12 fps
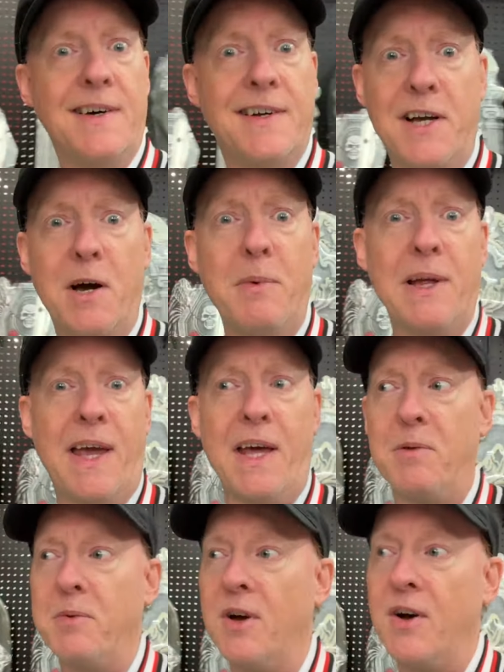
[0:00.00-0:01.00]
come and get
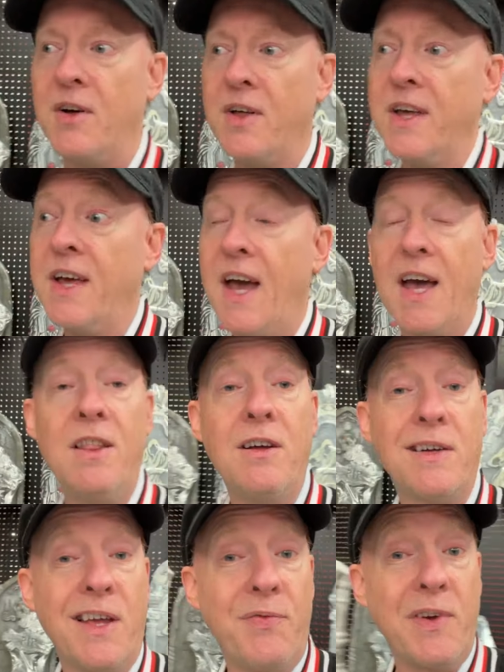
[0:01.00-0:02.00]
them, y'all. And
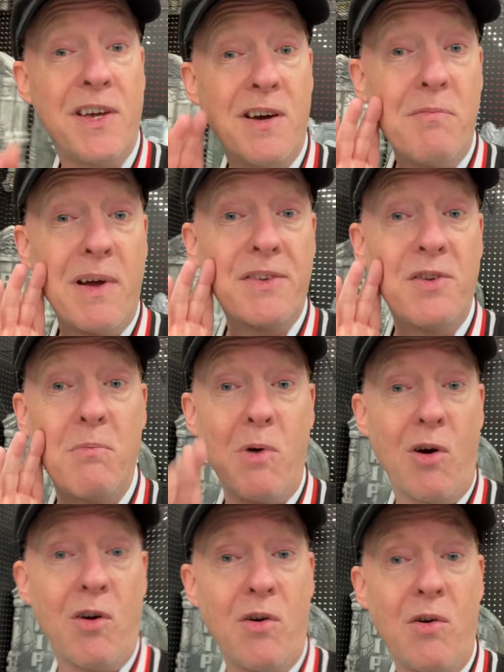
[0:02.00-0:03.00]
look, if you come back
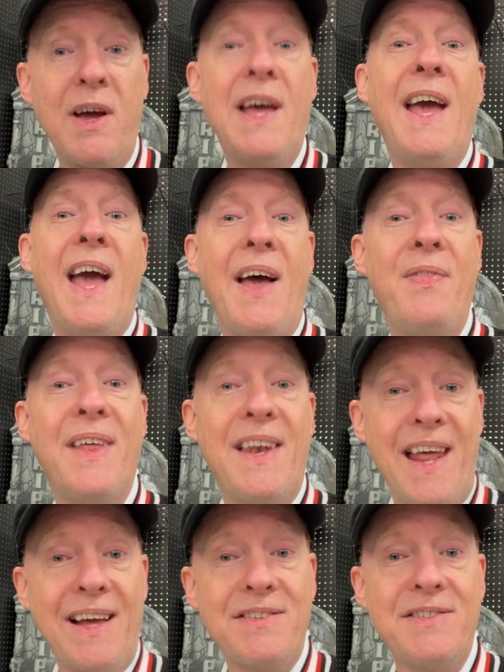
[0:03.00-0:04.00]
tomorrow and the
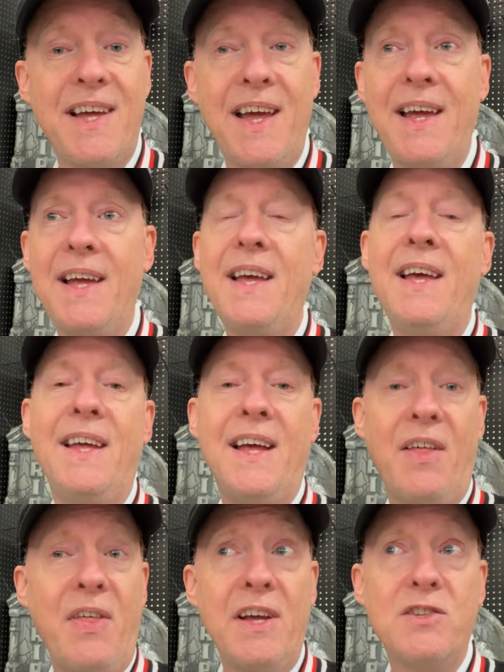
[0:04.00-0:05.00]
next day,
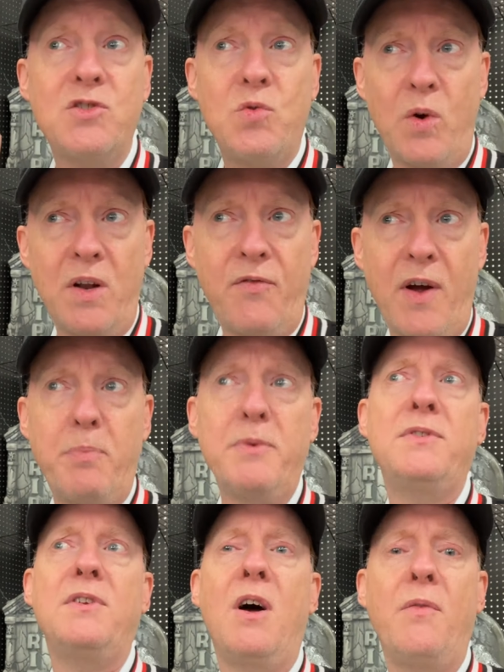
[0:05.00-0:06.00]
I think it's
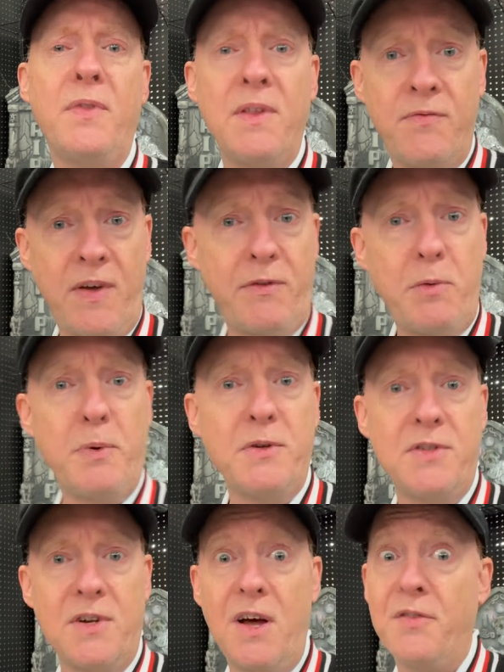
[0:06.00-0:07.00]
25% off and then
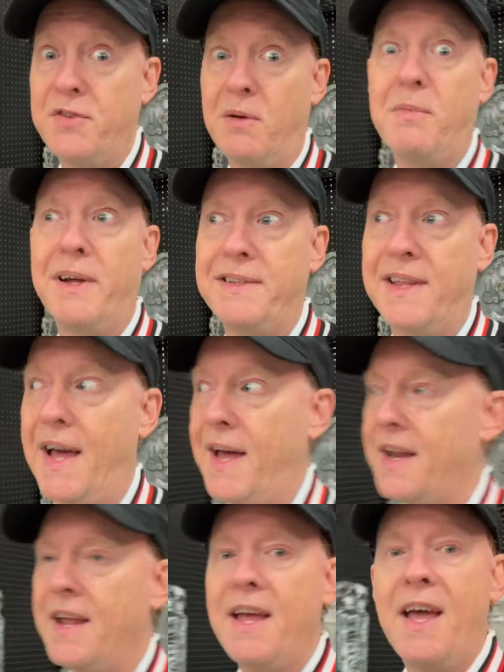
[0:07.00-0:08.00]
50% off, something like that.
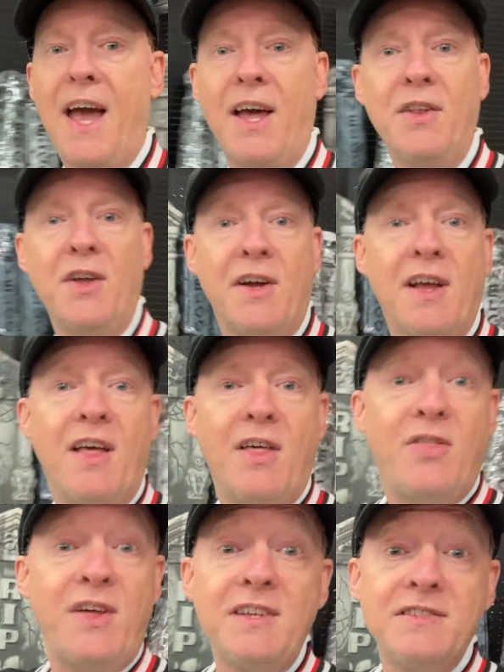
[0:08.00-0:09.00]
And look,
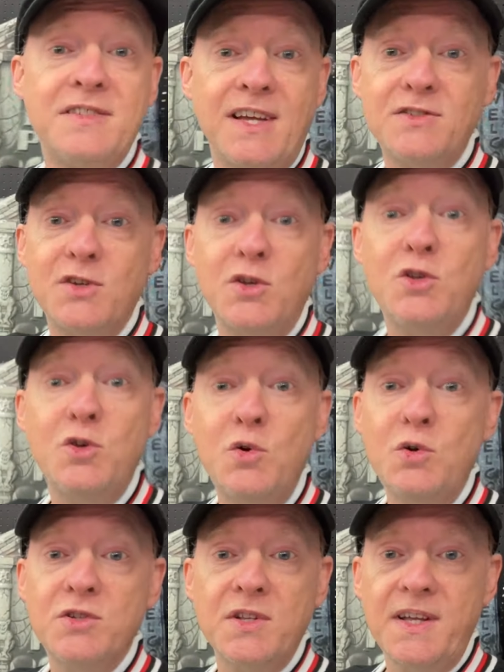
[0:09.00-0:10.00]
these things are
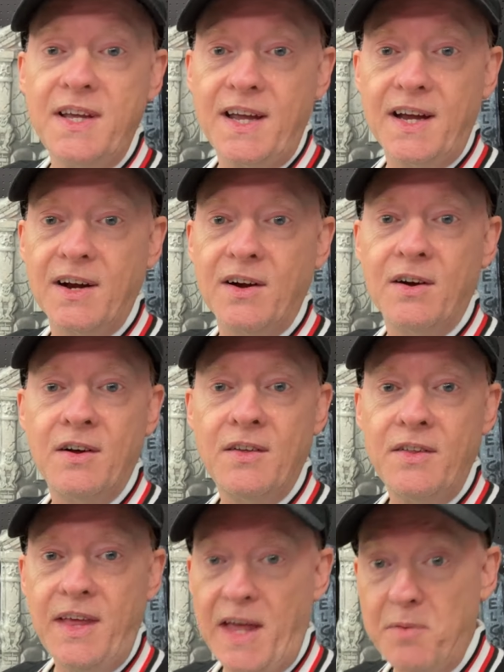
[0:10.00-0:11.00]
usually here
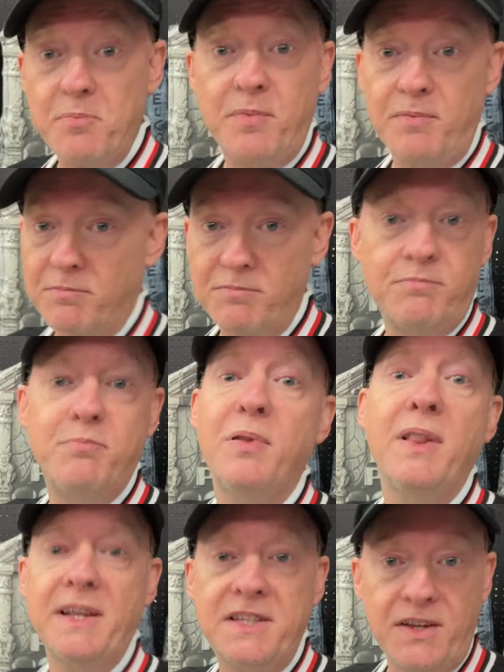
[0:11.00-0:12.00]
in
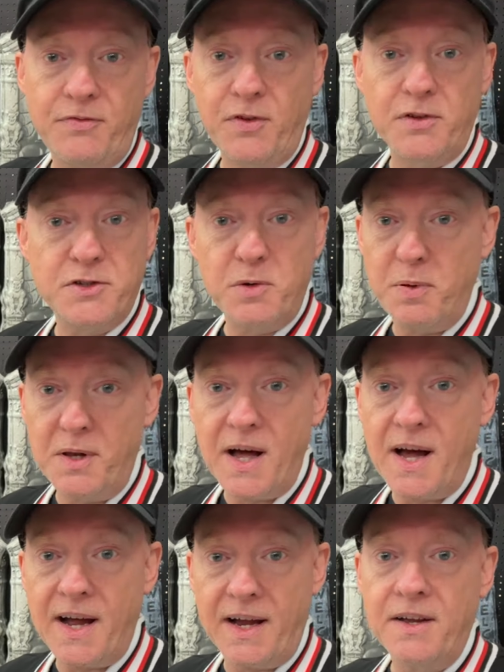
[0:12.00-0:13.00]
plentiful
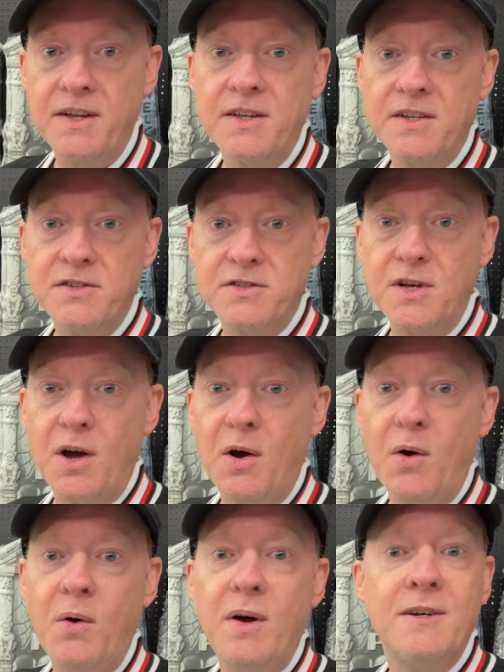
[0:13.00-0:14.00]
supply. So